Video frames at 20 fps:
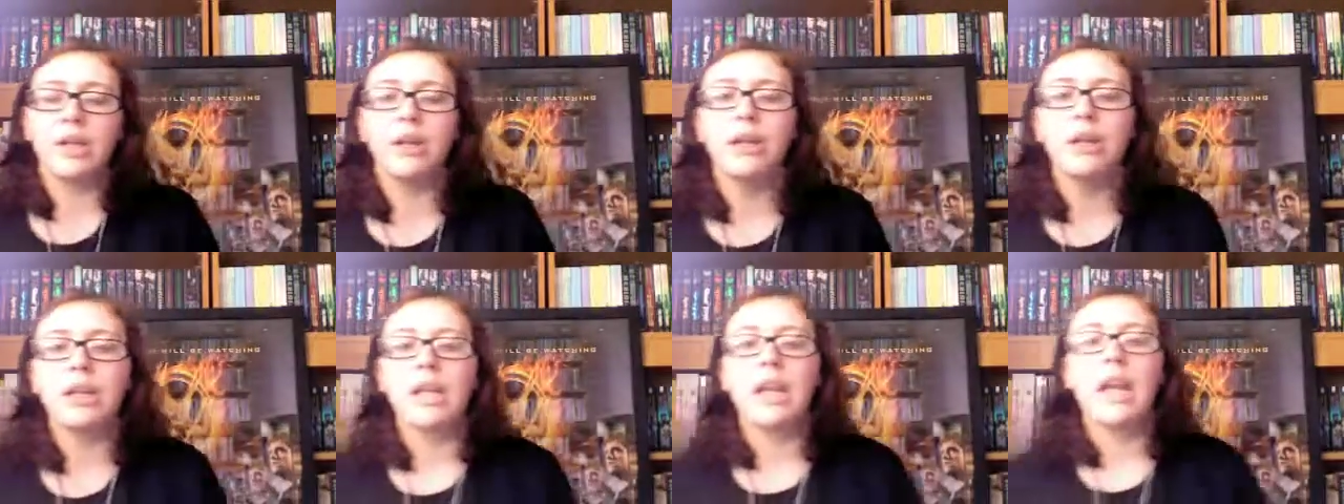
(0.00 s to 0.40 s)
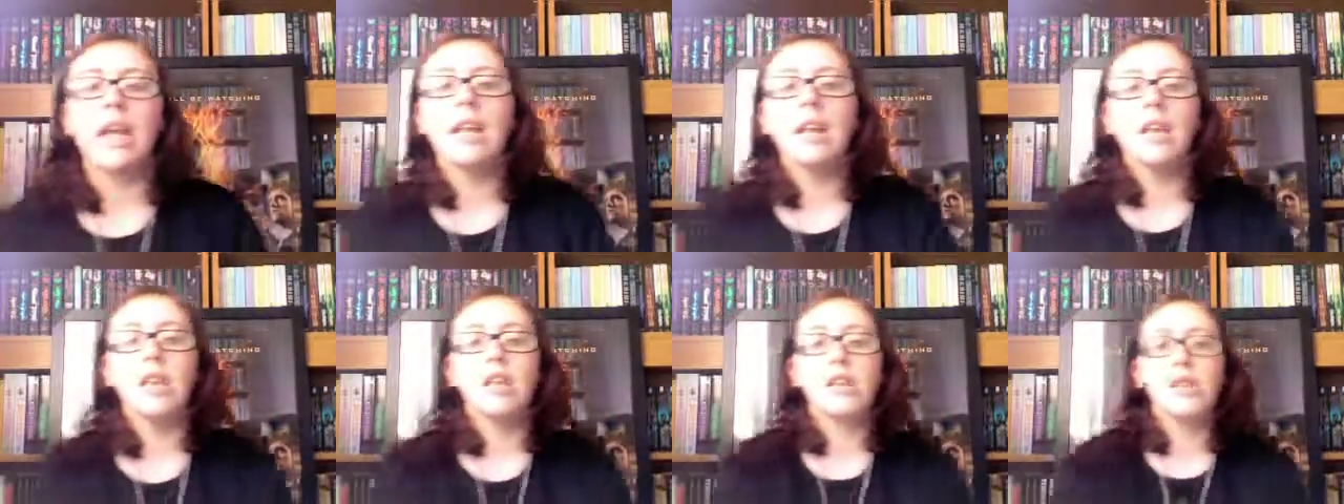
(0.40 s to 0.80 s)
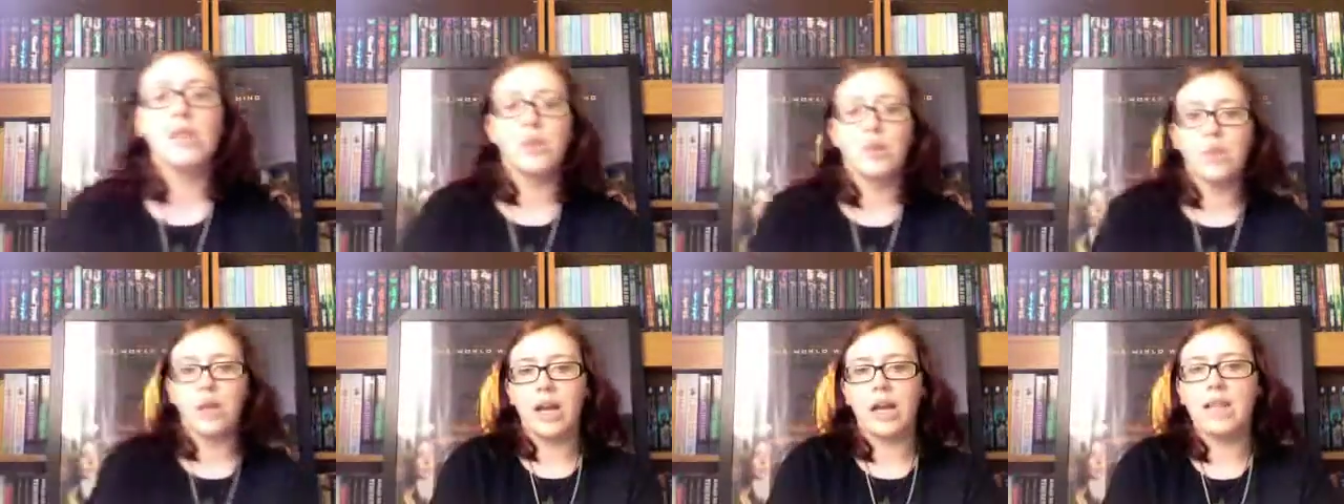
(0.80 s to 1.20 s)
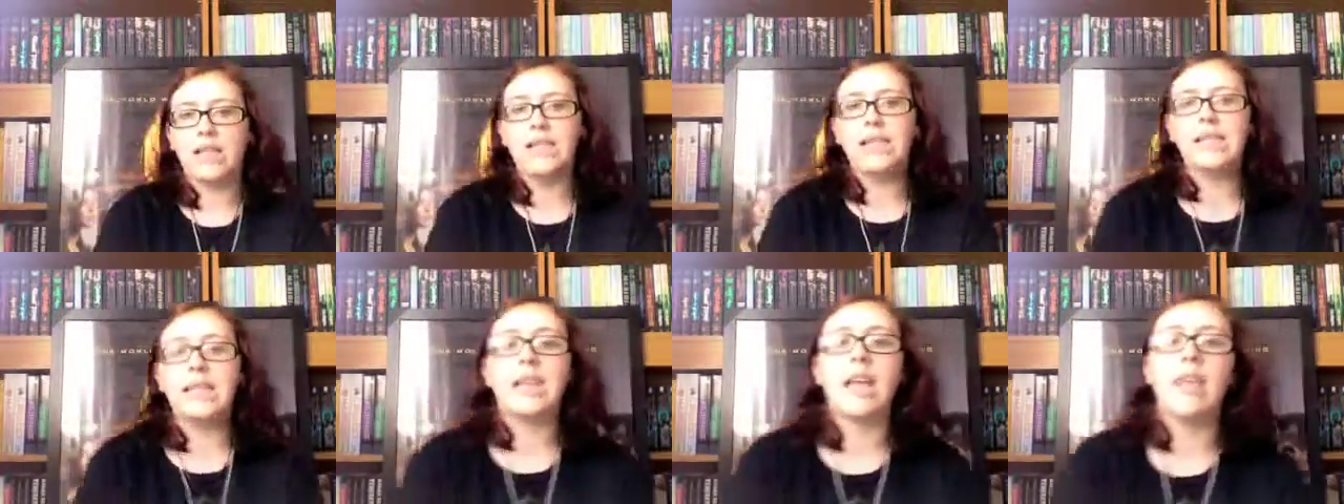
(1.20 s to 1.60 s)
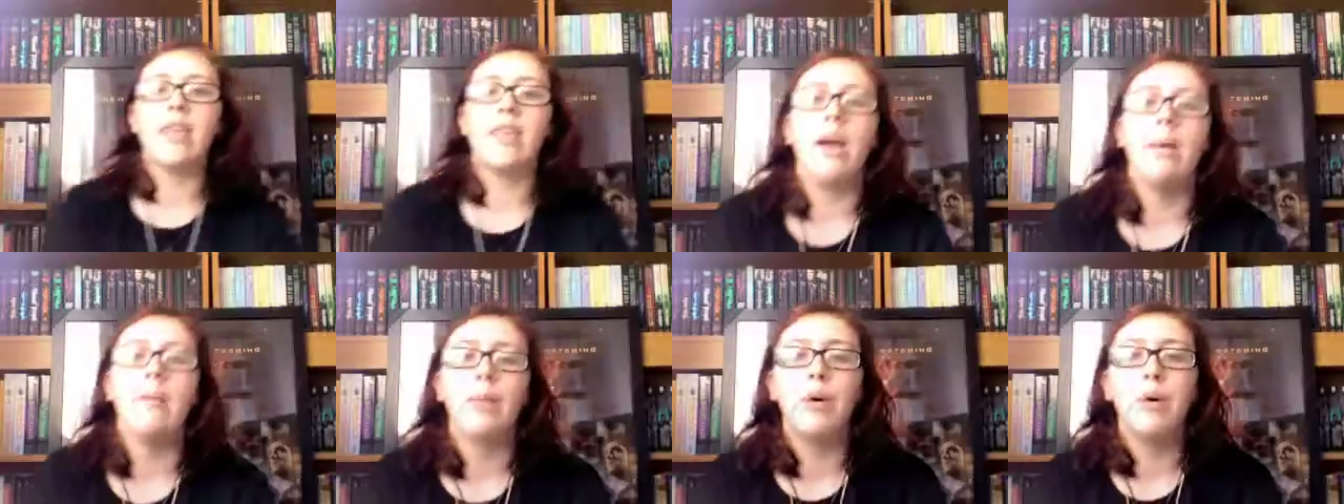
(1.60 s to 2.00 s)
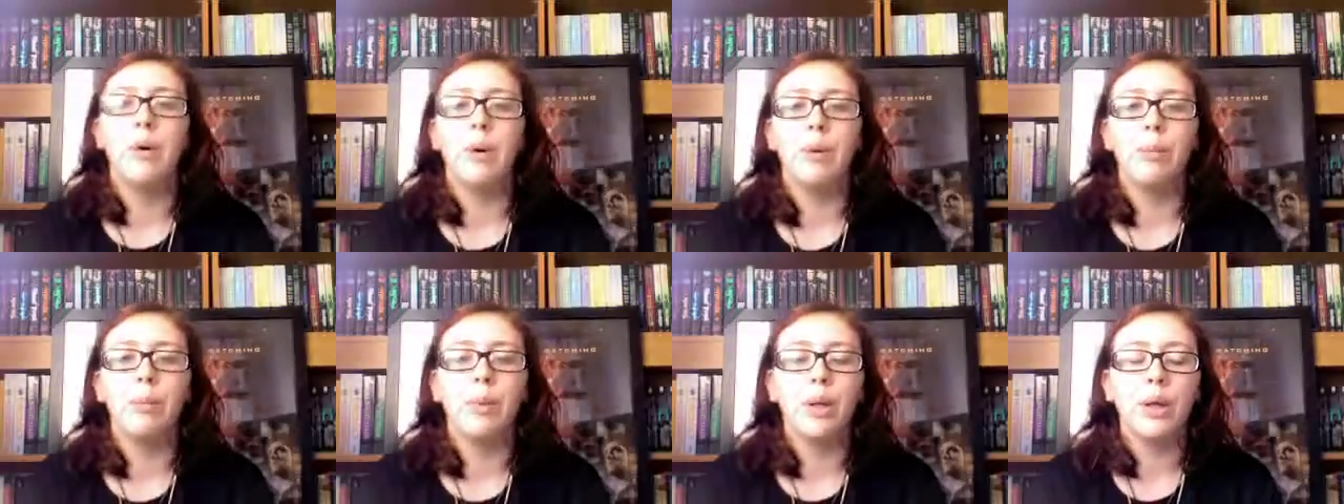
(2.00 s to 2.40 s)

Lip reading: hook yet, so I need to get that put up.